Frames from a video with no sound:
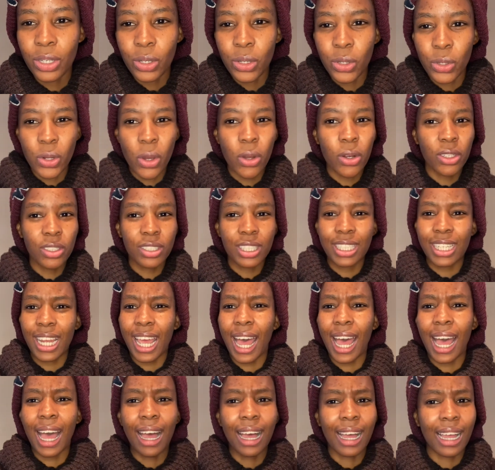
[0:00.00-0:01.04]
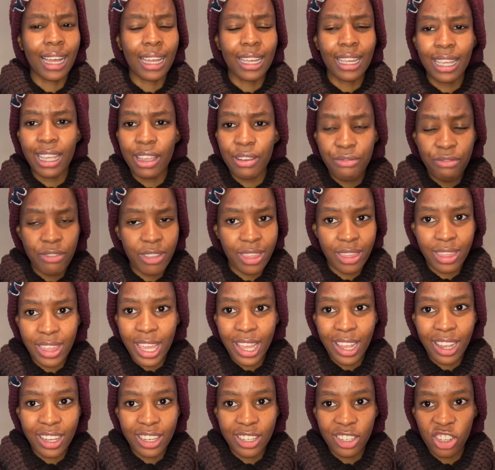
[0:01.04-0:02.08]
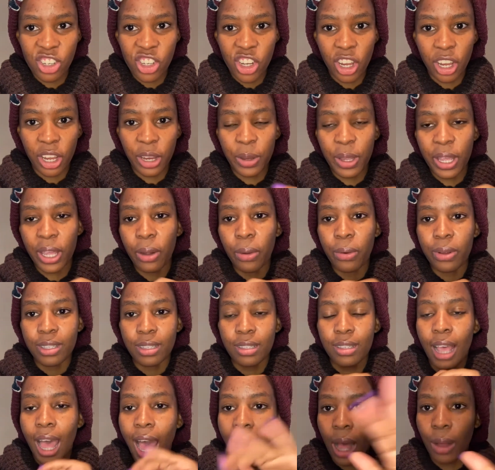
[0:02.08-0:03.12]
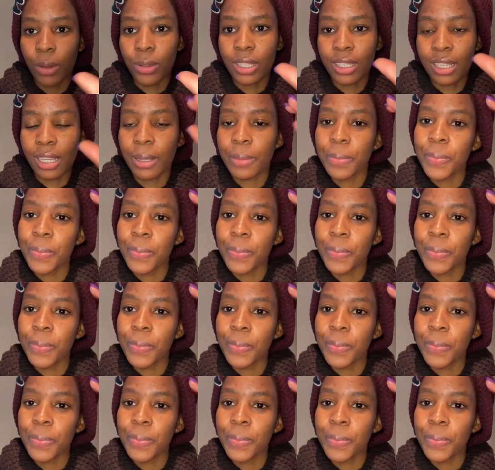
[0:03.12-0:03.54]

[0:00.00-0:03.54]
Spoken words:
doctor, everything, it was out.